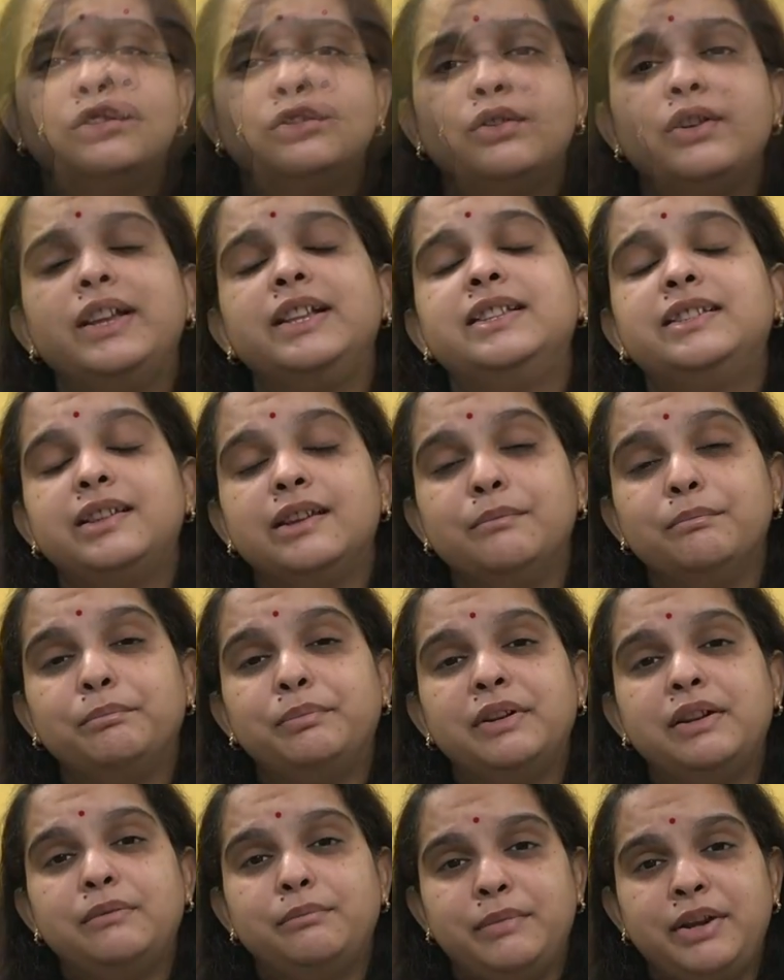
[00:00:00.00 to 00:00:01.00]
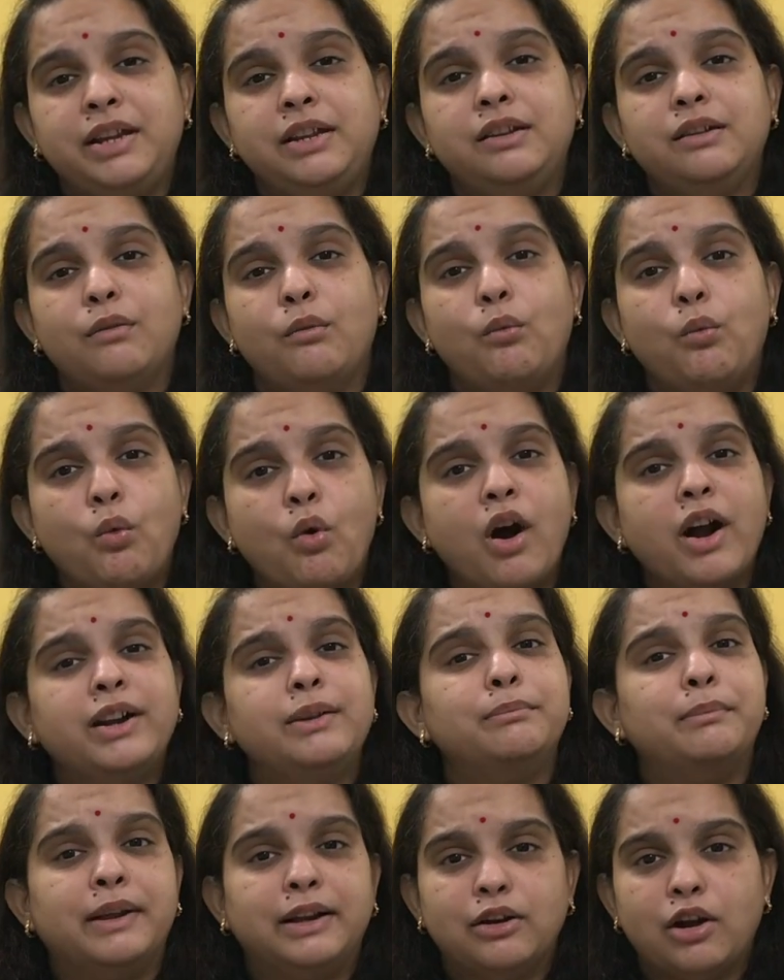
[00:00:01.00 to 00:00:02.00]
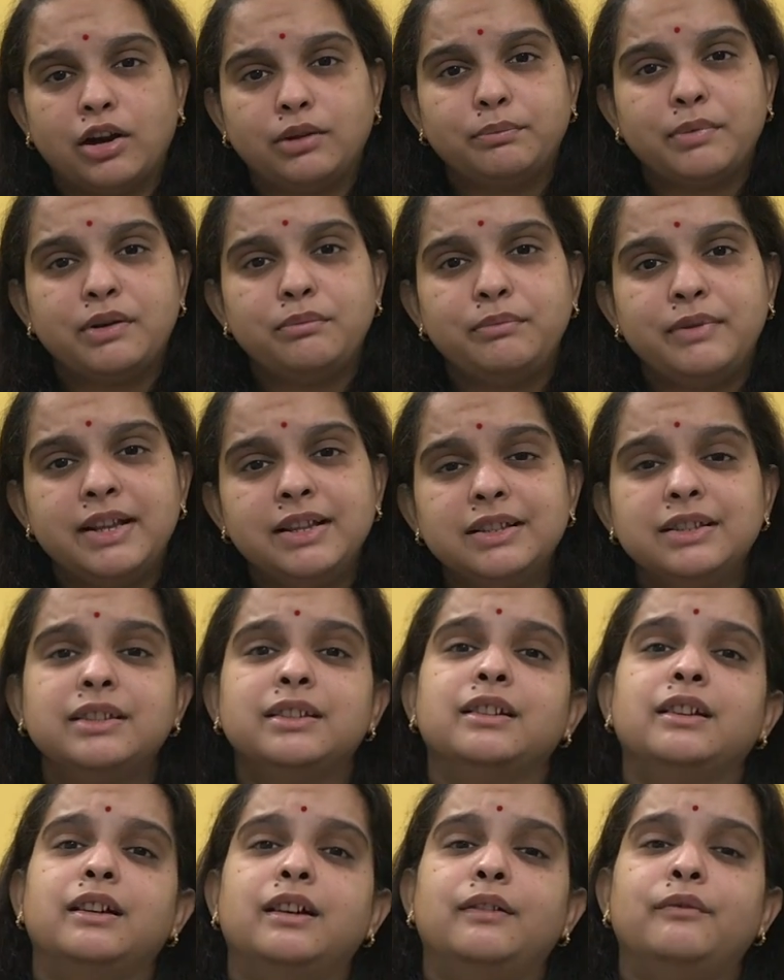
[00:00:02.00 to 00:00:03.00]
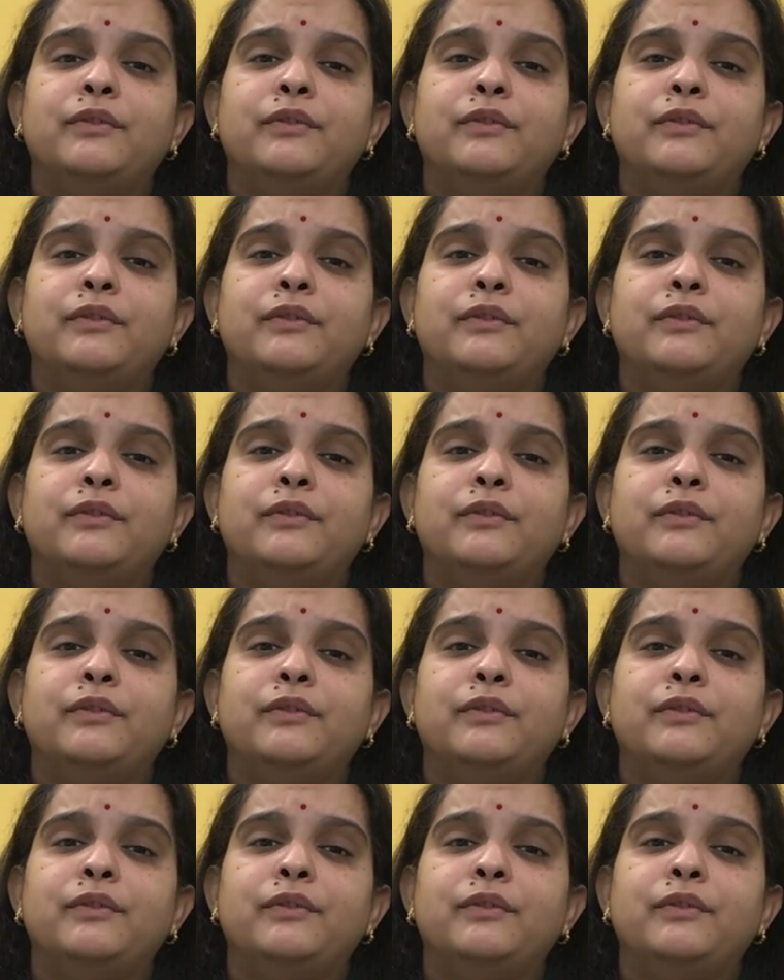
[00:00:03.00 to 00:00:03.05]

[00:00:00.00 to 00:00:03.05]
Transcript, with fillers: So in simple mean, what ballotment means?